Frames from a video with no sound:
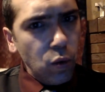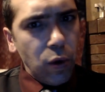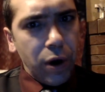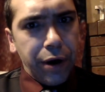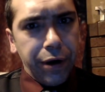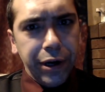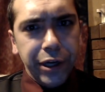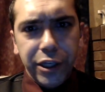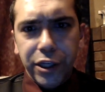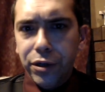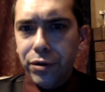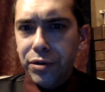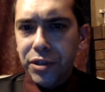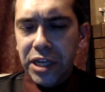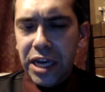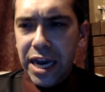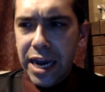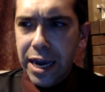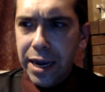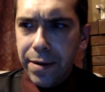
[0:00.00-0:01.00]
wear it to,
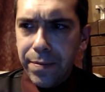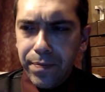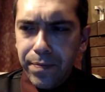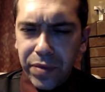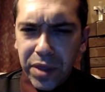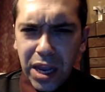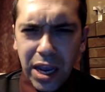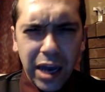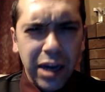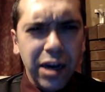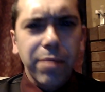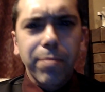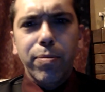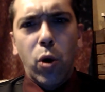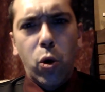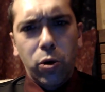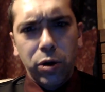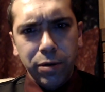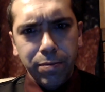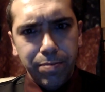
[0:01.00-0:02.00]
say, an
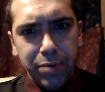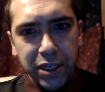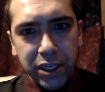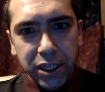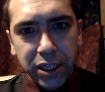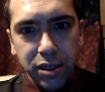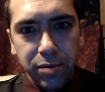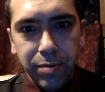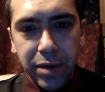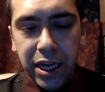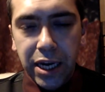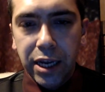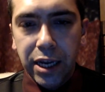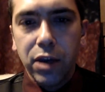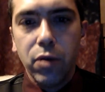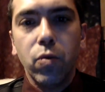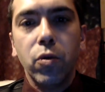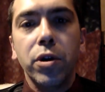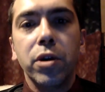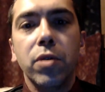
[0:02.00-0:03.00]
important business meeting.
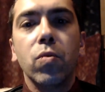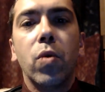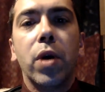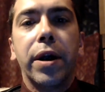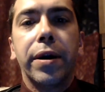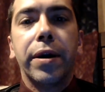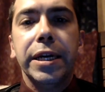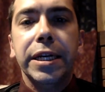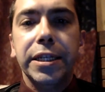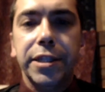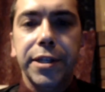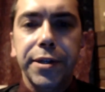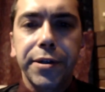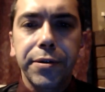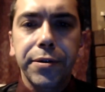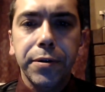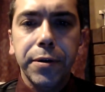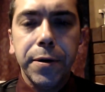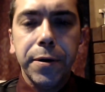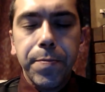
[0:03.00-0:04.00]
You wouldn't wear it
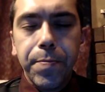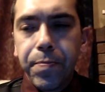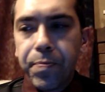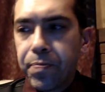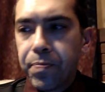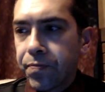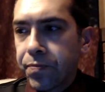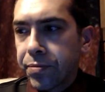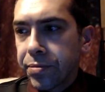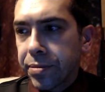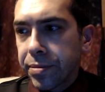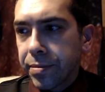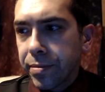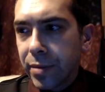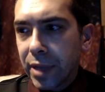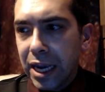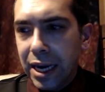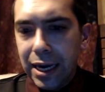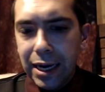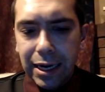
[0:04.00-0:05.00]
to
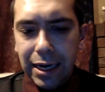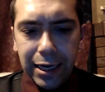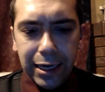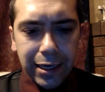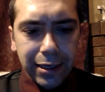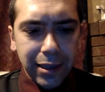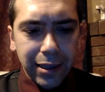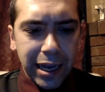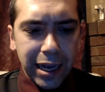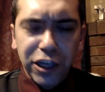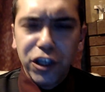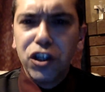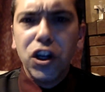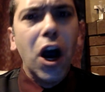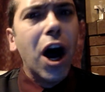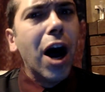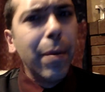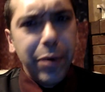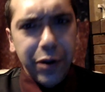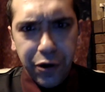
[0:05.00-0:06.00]
like a
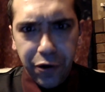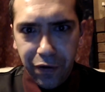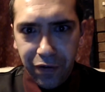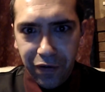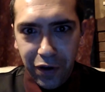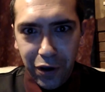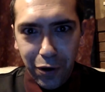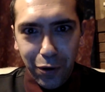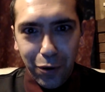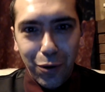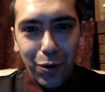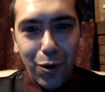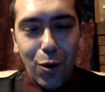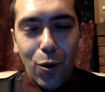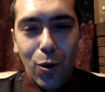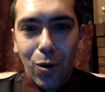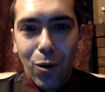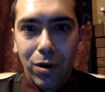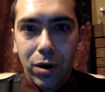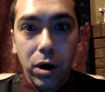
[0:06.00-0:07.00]
job interview
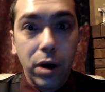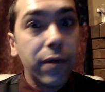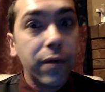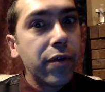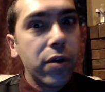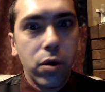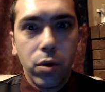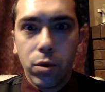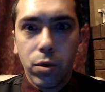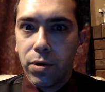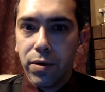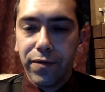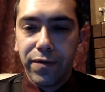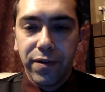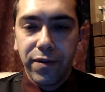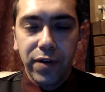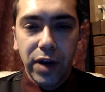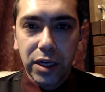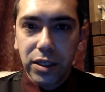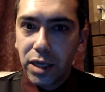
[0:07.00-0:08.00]
or a funeral. For
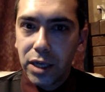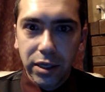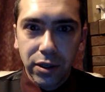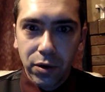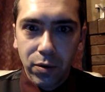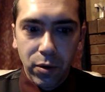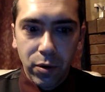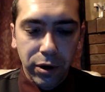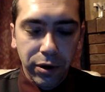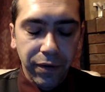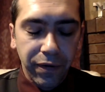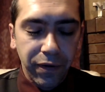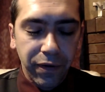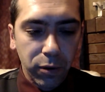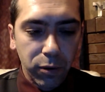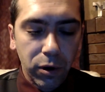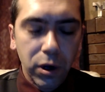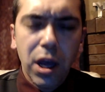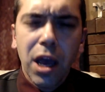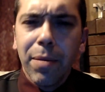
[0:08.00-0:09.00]
fuck's sakes, don't wear it to a
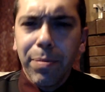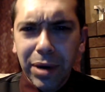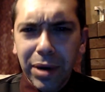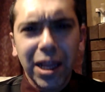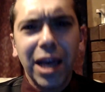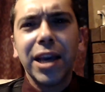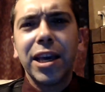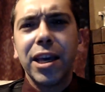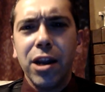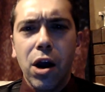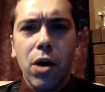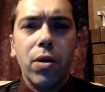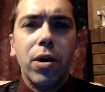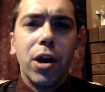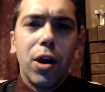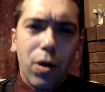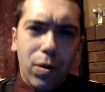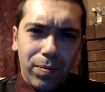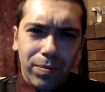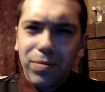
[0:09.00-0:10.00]
funeral. But like, you know,
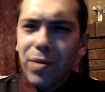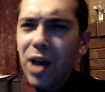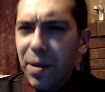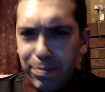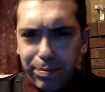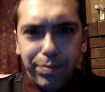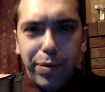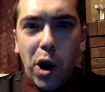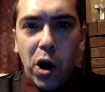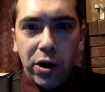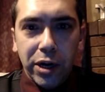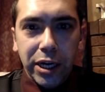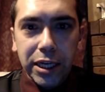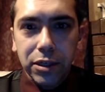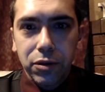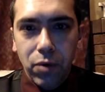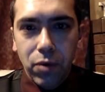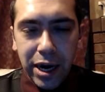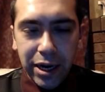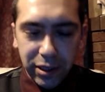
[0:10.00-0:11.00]

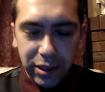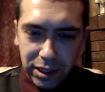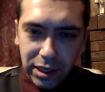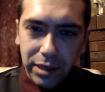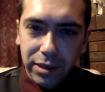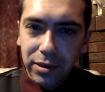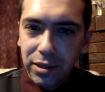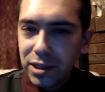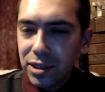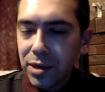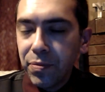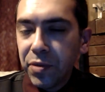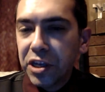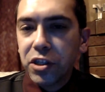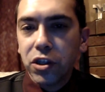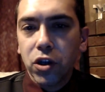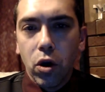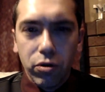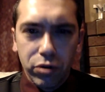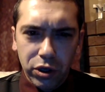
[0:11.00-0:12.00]
parties, right? Something
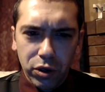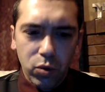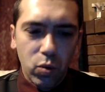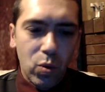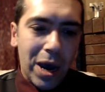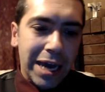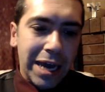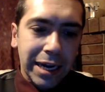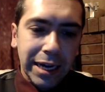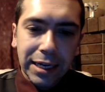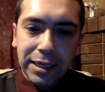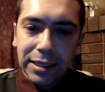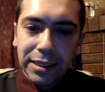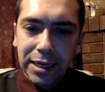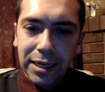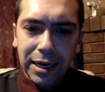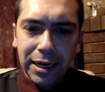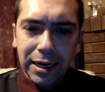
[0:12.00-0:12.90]
social, weddings,